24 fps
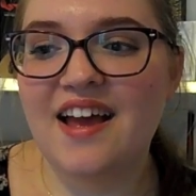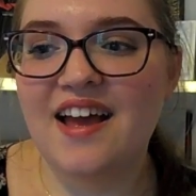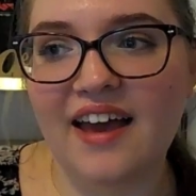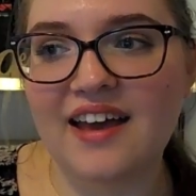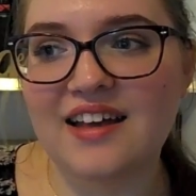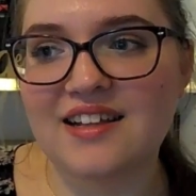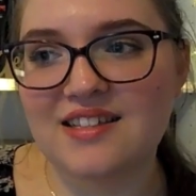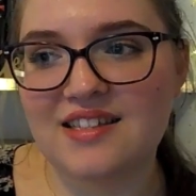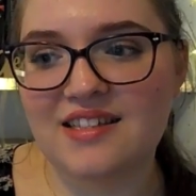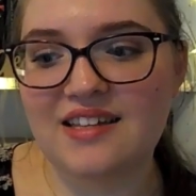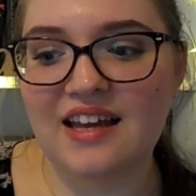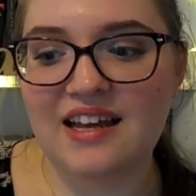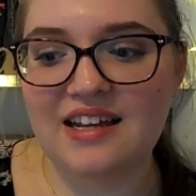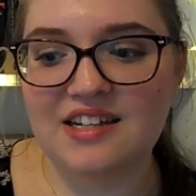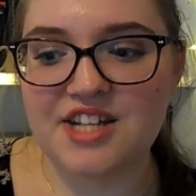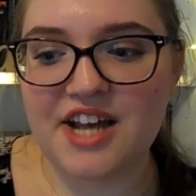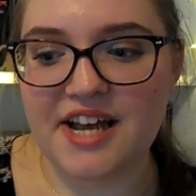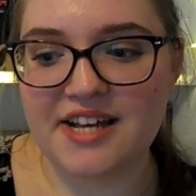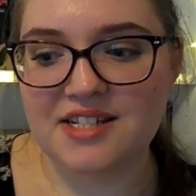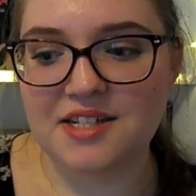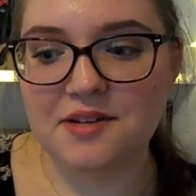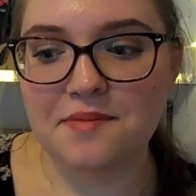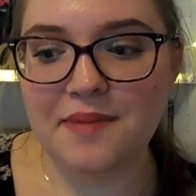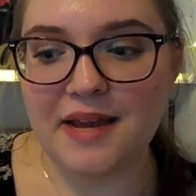I can see
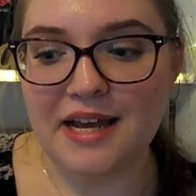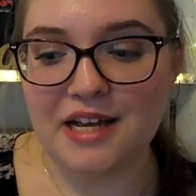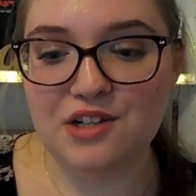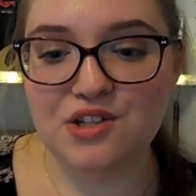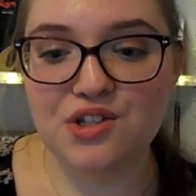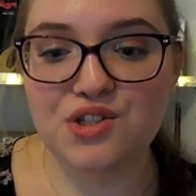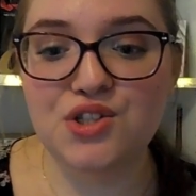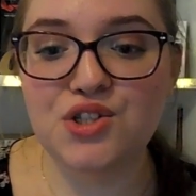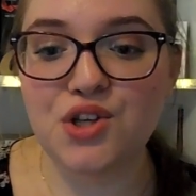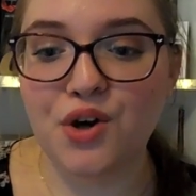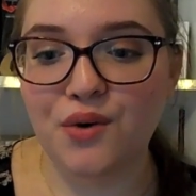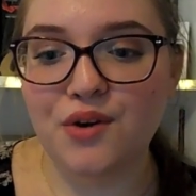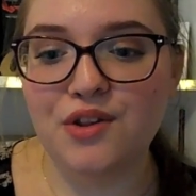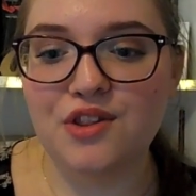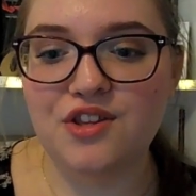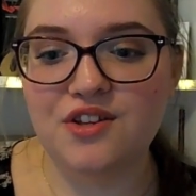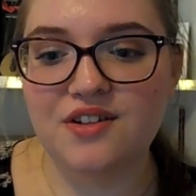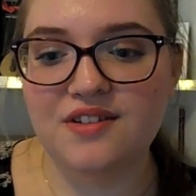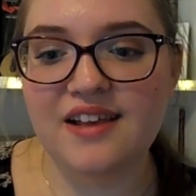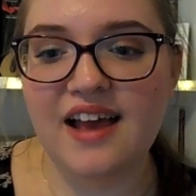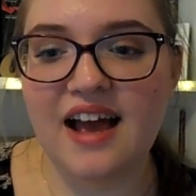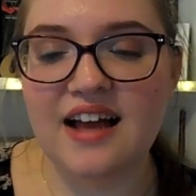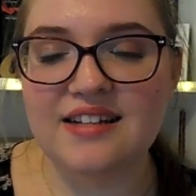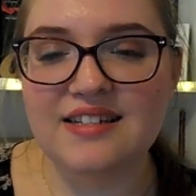Jason being so
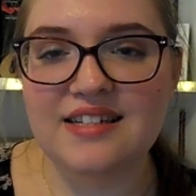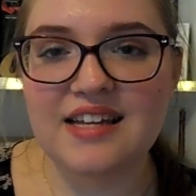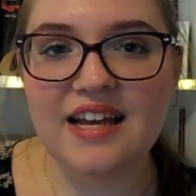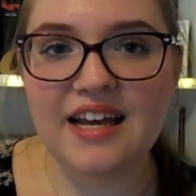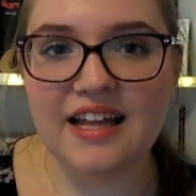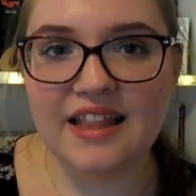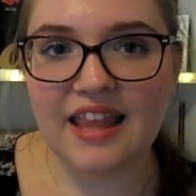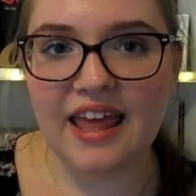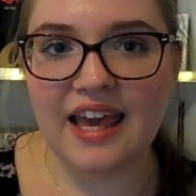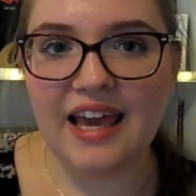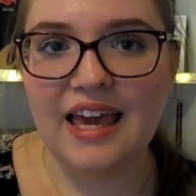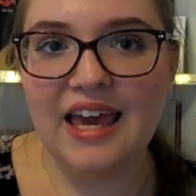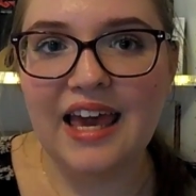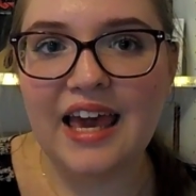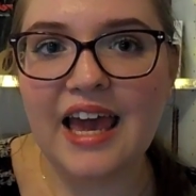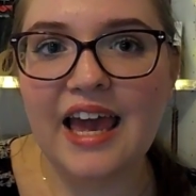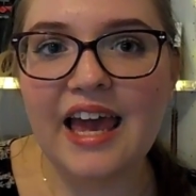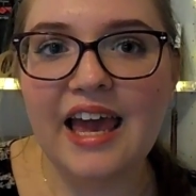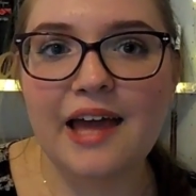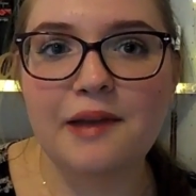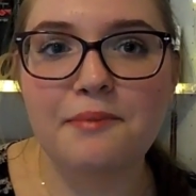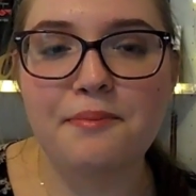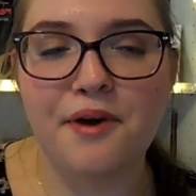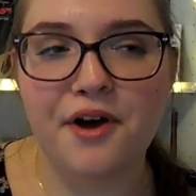enthusiastic, and like
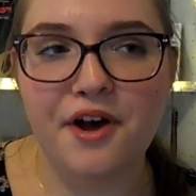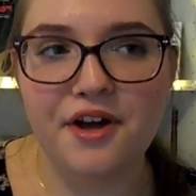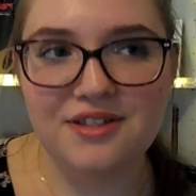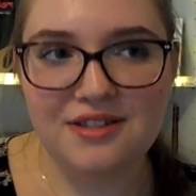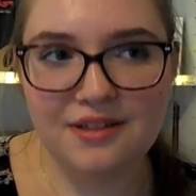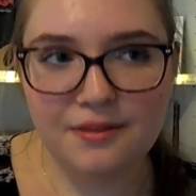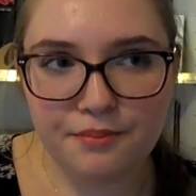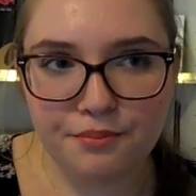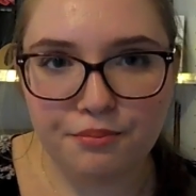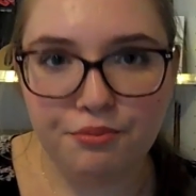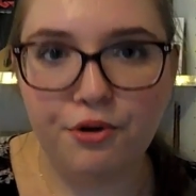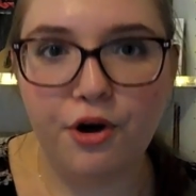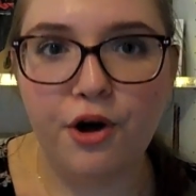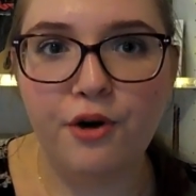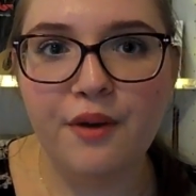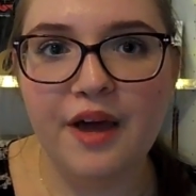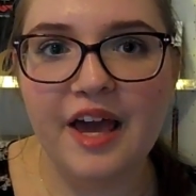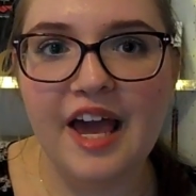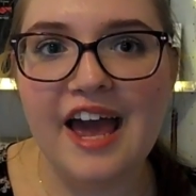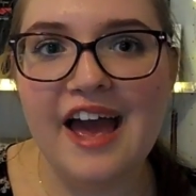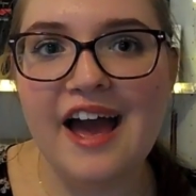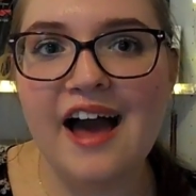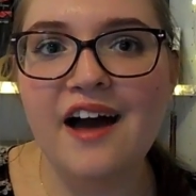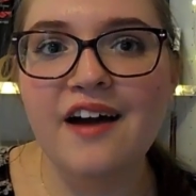he and Percy
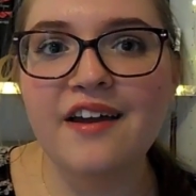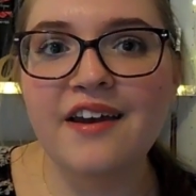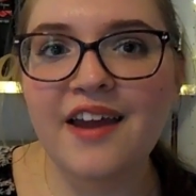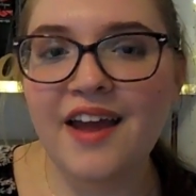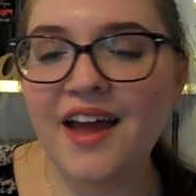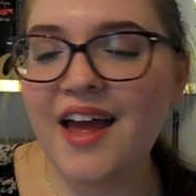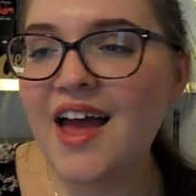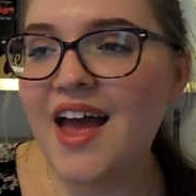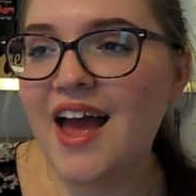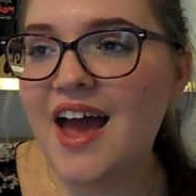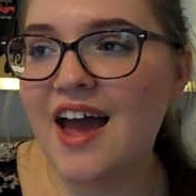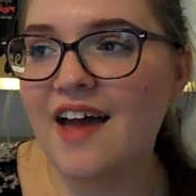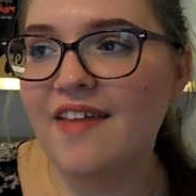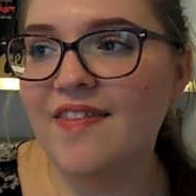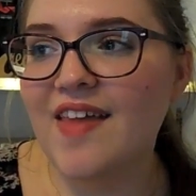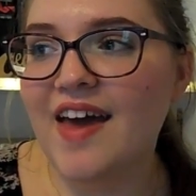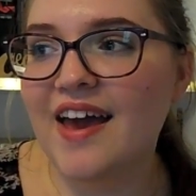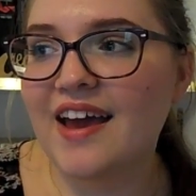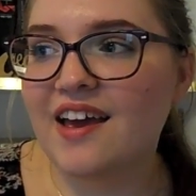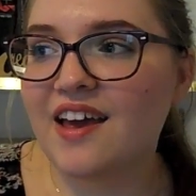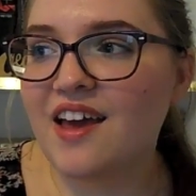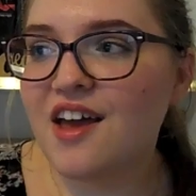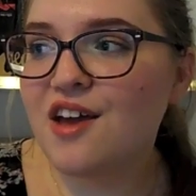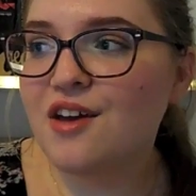broing out
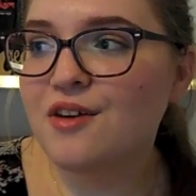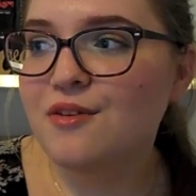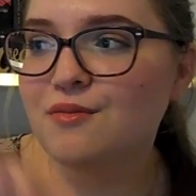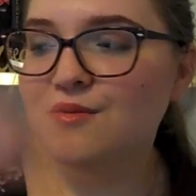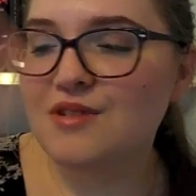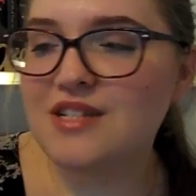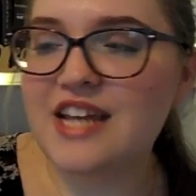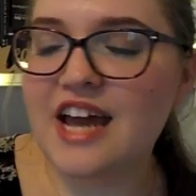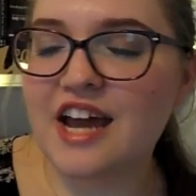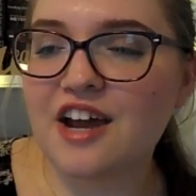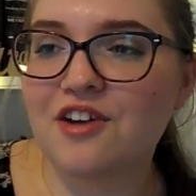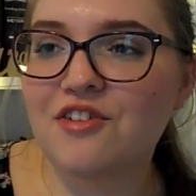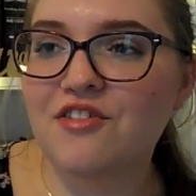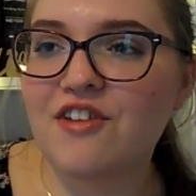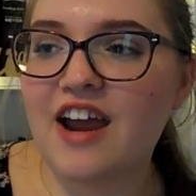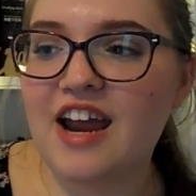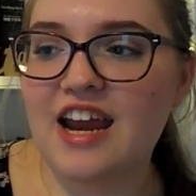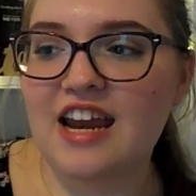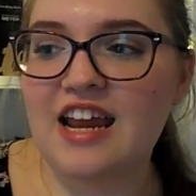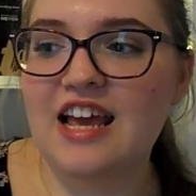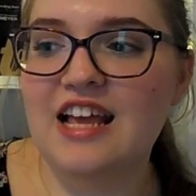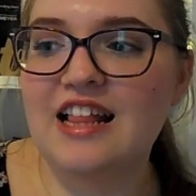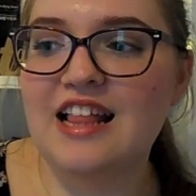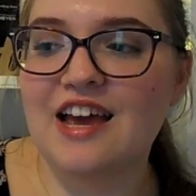and like
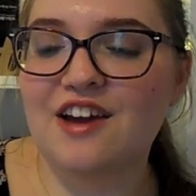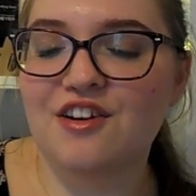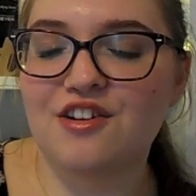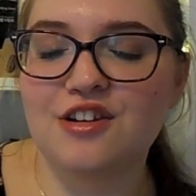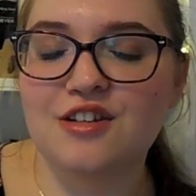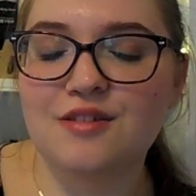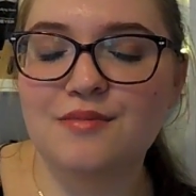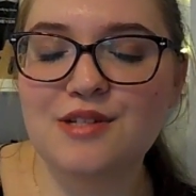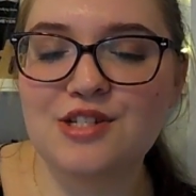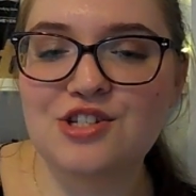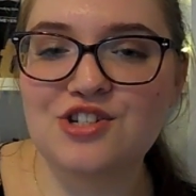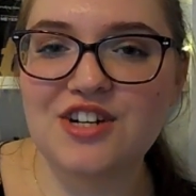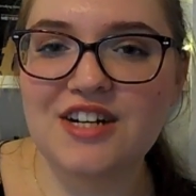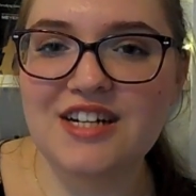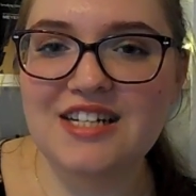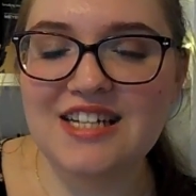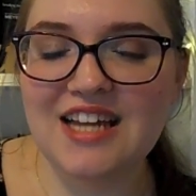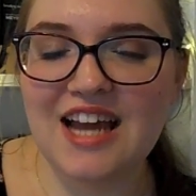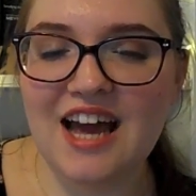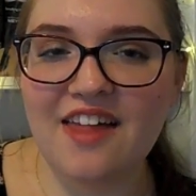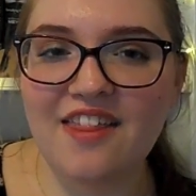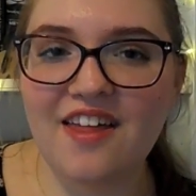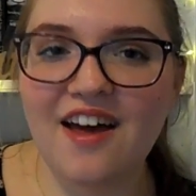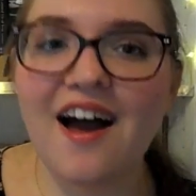decorating their Christmas
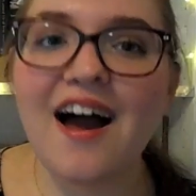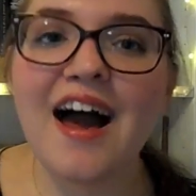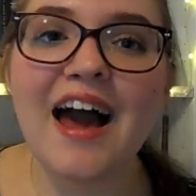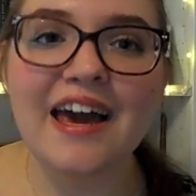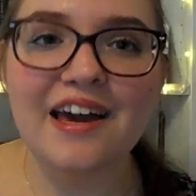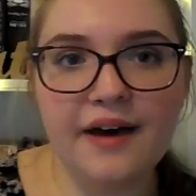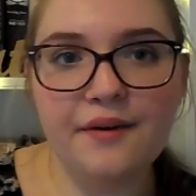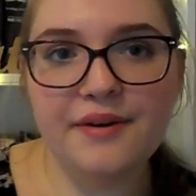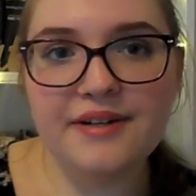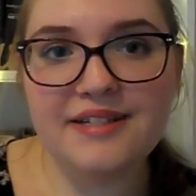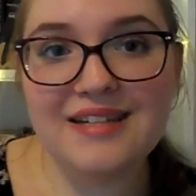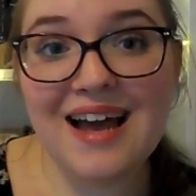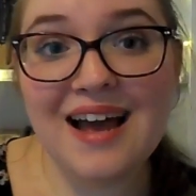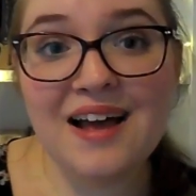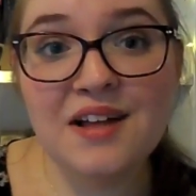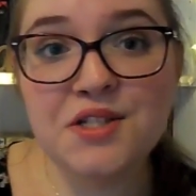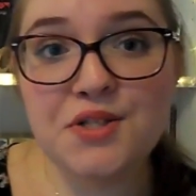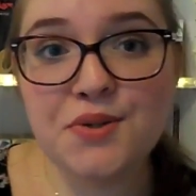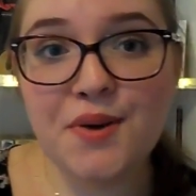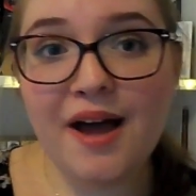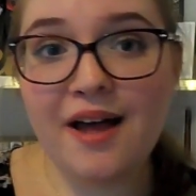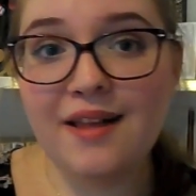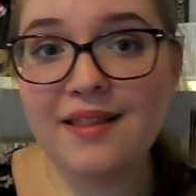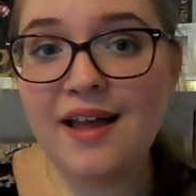tree together. Alright, we're
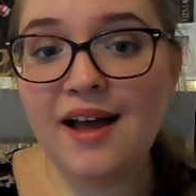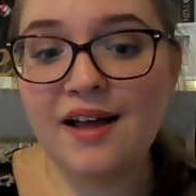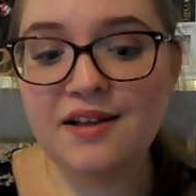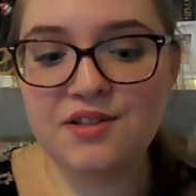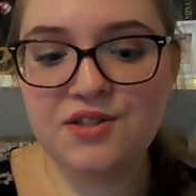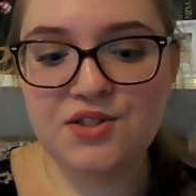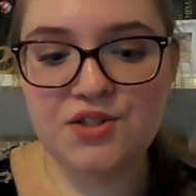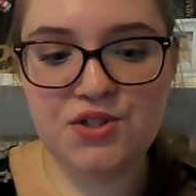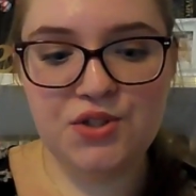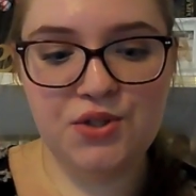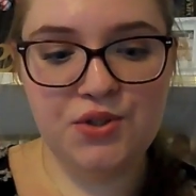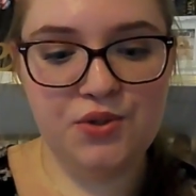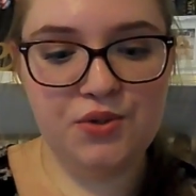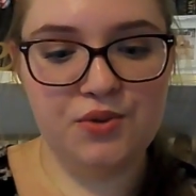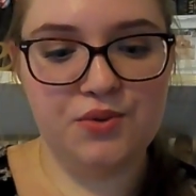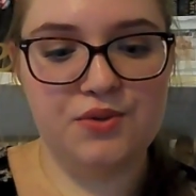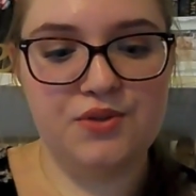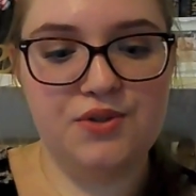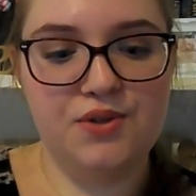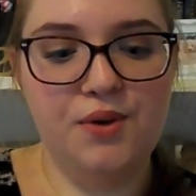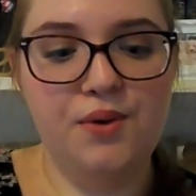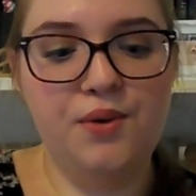down to our last two.